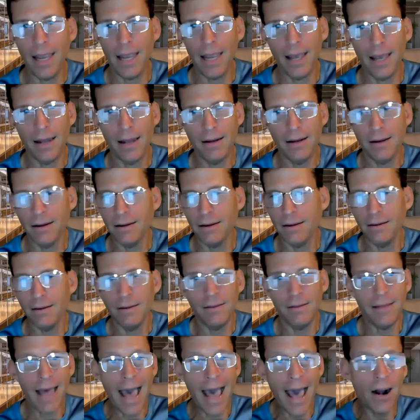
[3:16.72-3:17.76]
And mm-hmm.
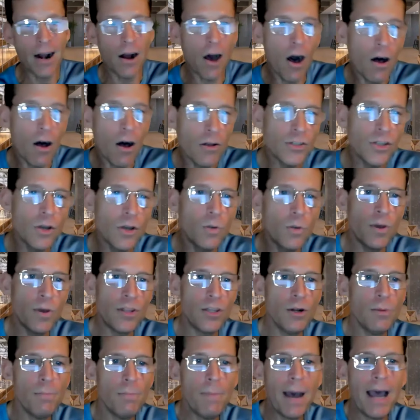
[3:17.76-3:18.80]
that also
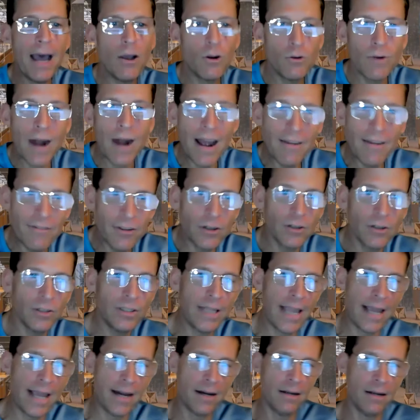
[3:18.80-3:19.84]
with your biographical
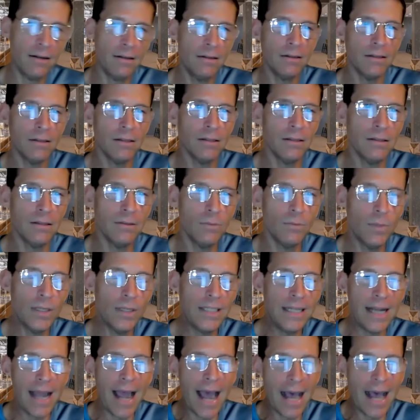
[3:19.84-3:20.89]
data,
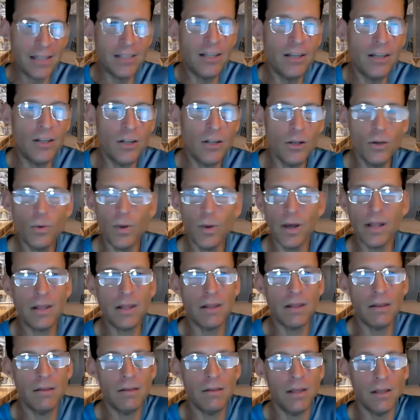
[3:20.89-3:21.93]
which has to do
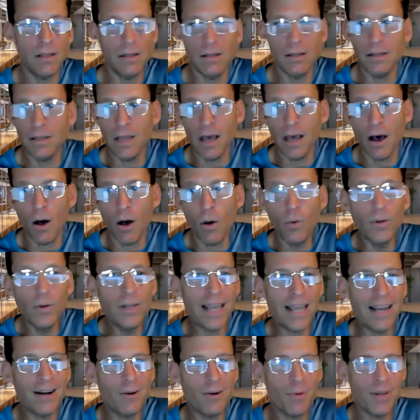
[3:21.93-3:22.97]
with the, the
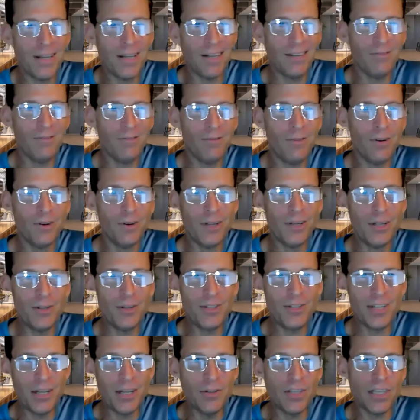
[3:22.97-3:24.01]
old data we, we were
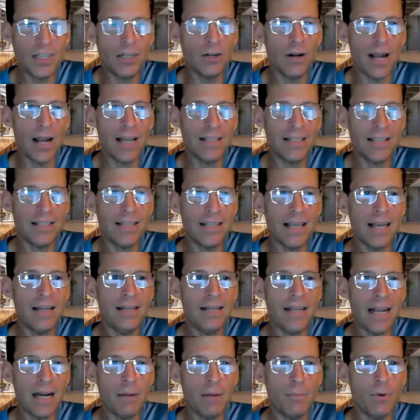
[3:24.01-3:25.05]
used to using, your
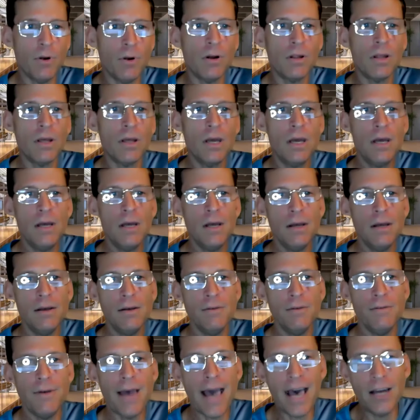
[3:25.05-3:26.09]
SSN, date of birth,
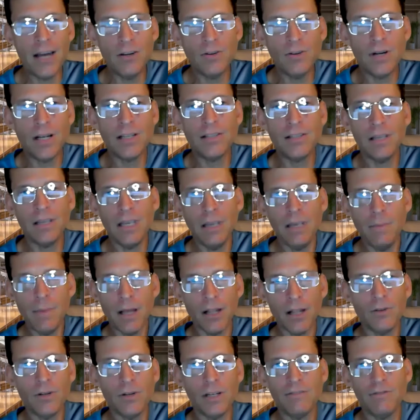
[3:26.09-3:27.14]
address,
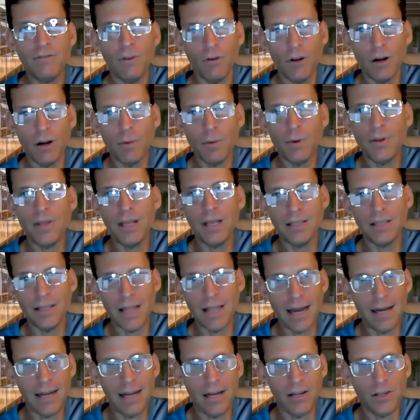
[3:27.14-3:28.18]
email address, phone number, things of
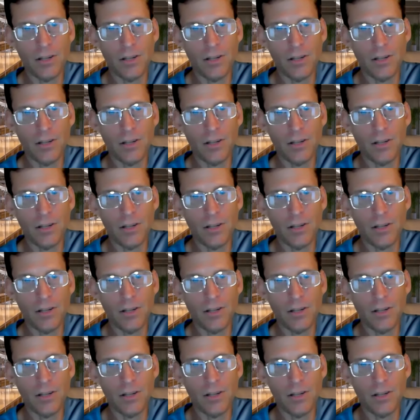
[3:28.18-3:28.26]
that